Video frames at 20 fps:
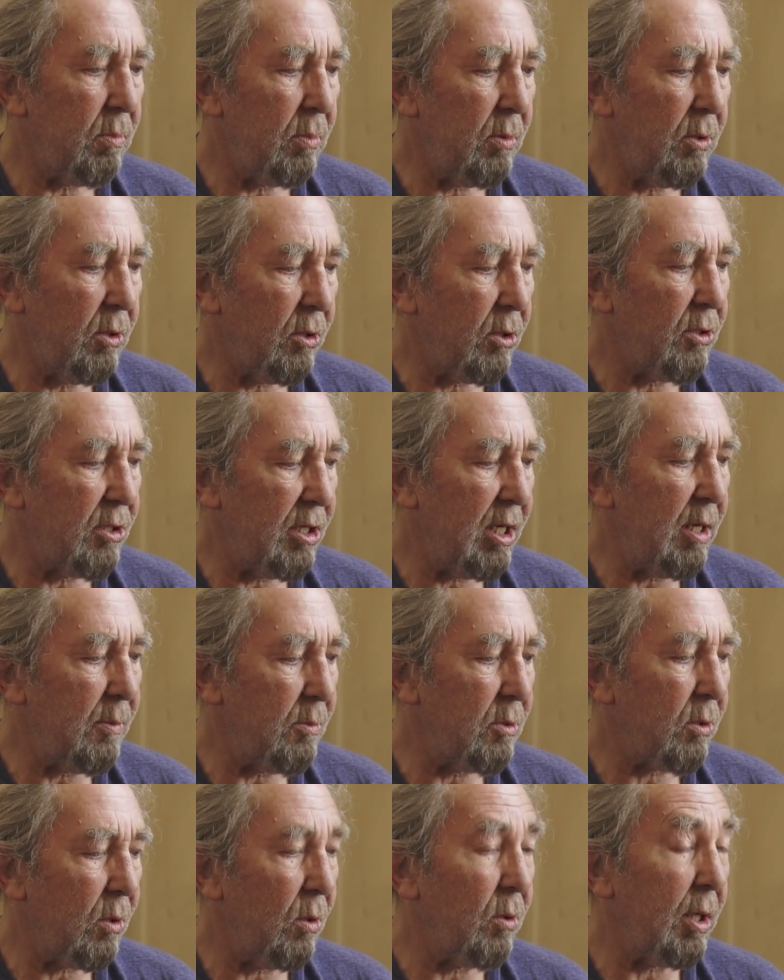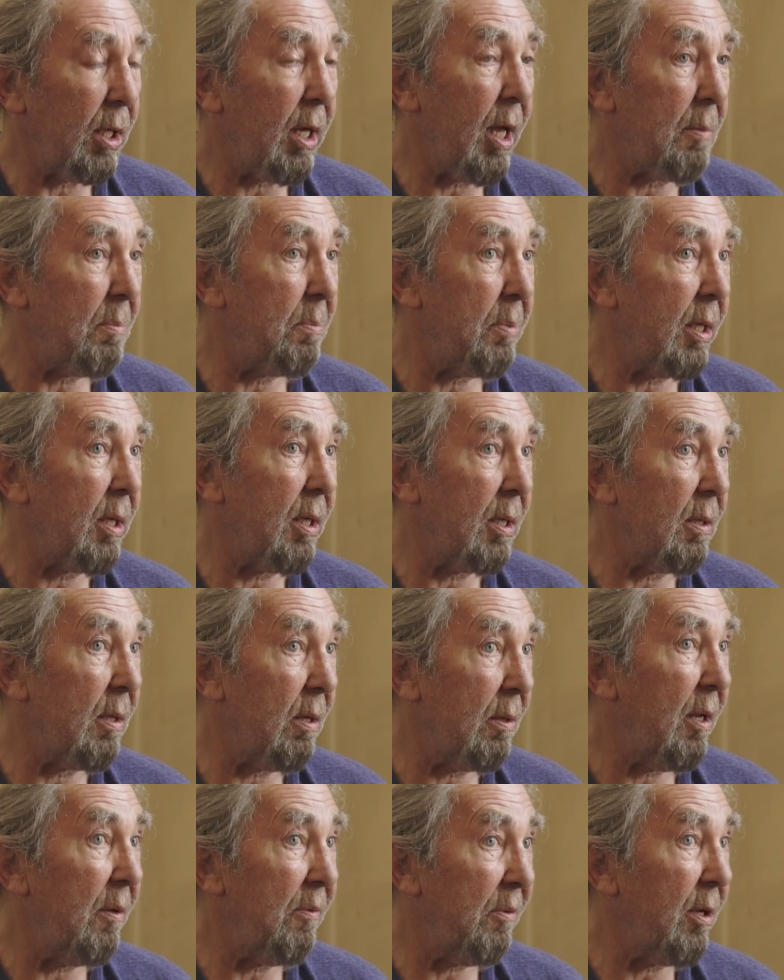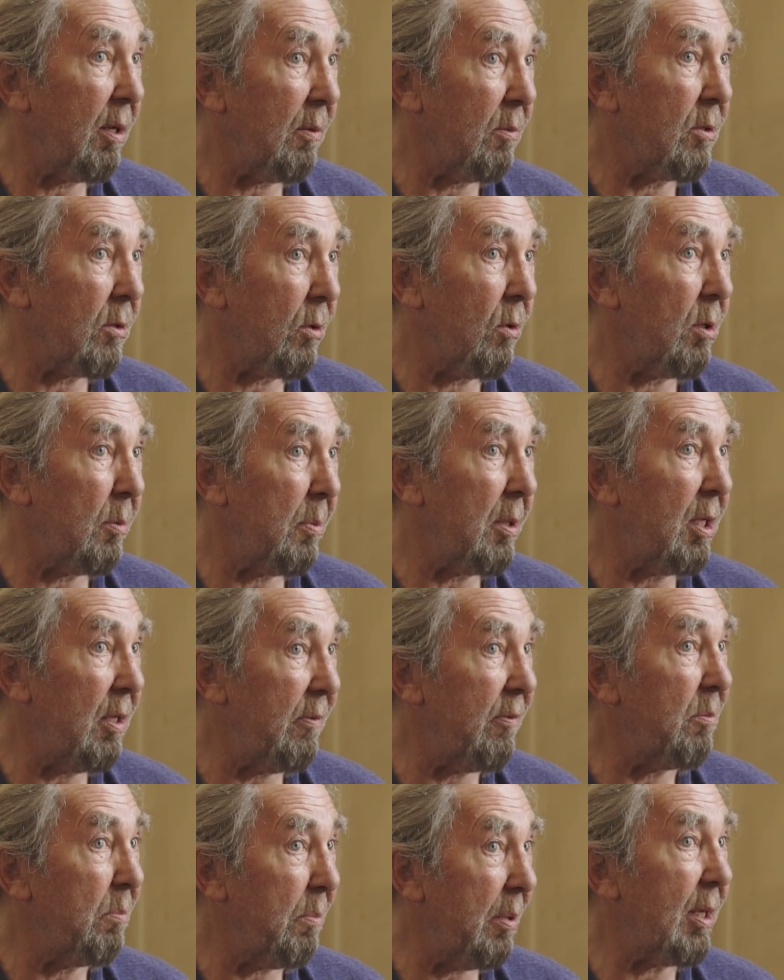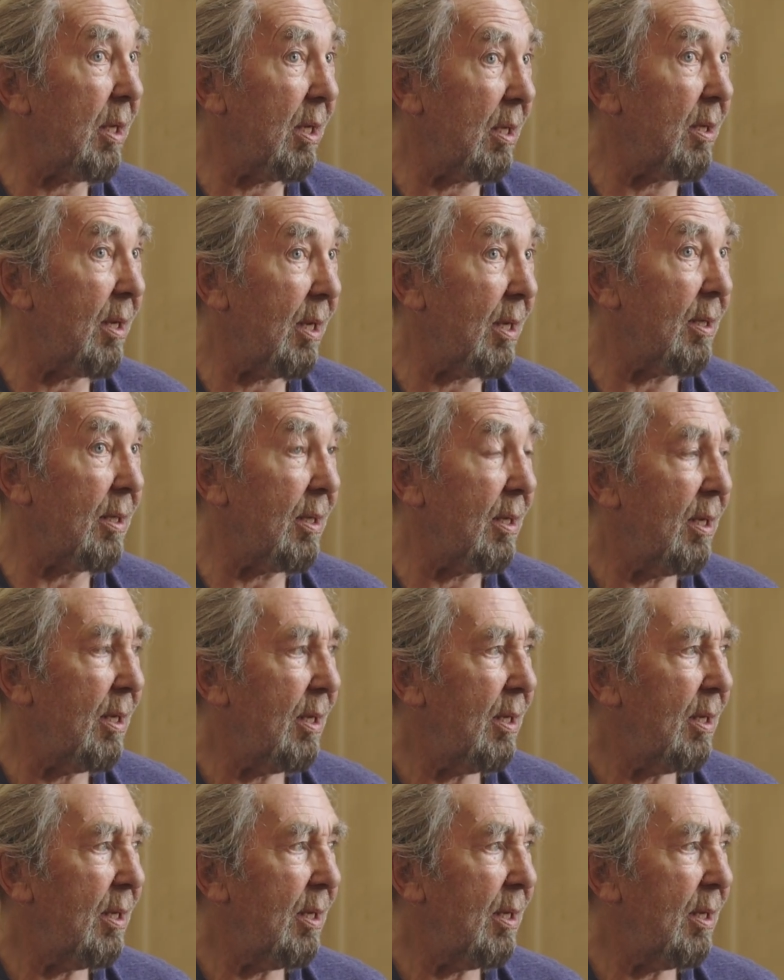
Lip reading: You could see it was going to get bigger. The rave thing was going to be even bigger than